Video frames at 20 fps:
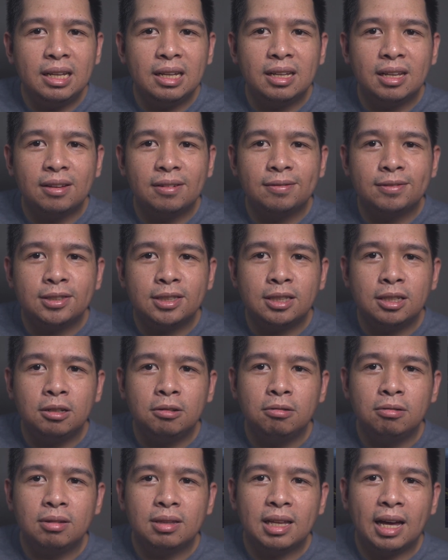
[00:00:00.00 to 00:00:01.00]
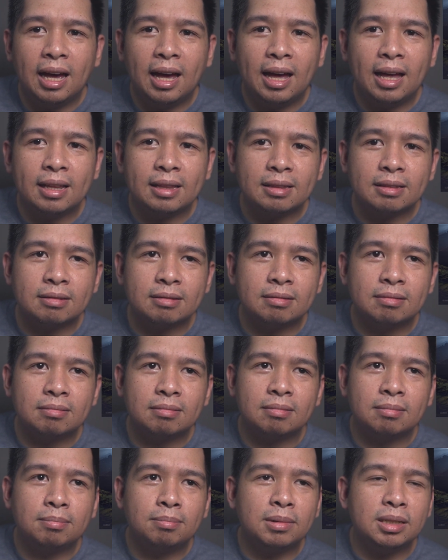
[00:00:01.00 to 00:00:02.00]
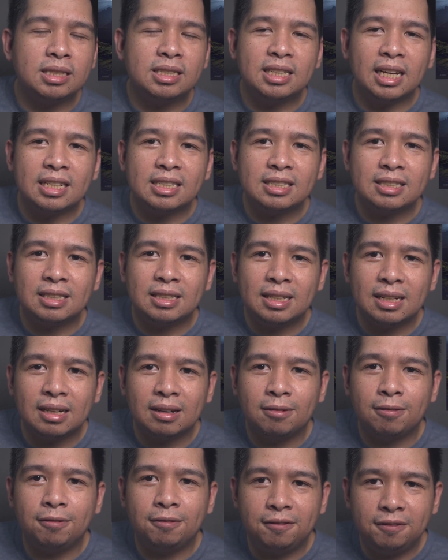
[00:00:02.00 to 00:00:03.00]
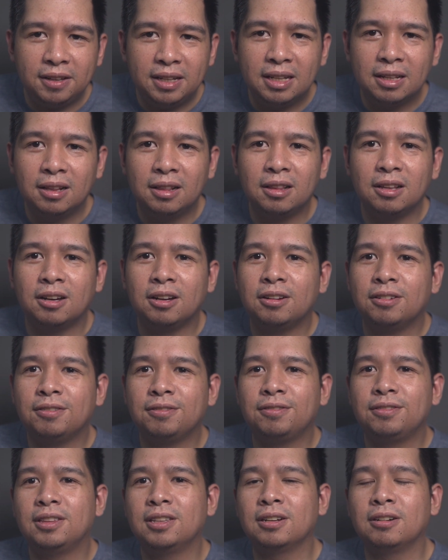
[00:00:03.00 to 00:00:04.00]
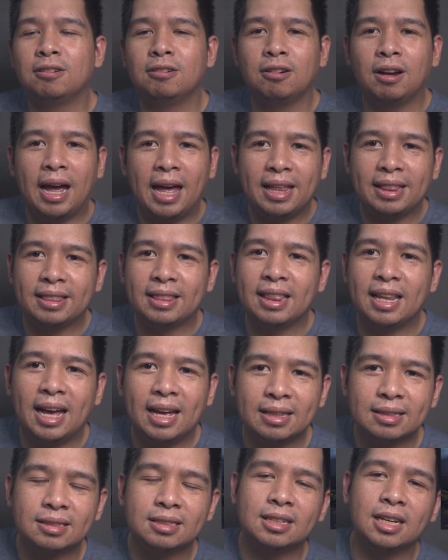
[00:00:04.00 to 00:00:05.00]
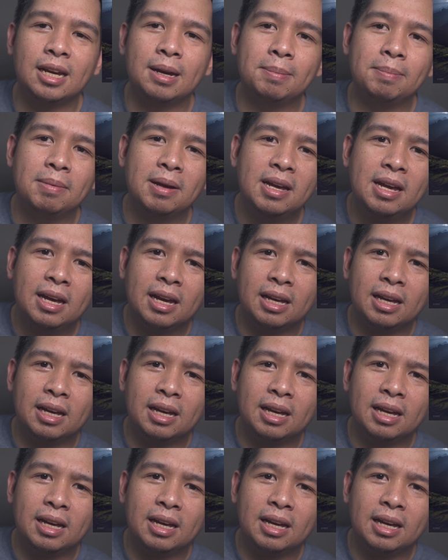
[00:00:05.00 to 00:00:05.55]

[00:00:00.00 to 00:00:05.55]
gives you that majestic feel of the grand landscape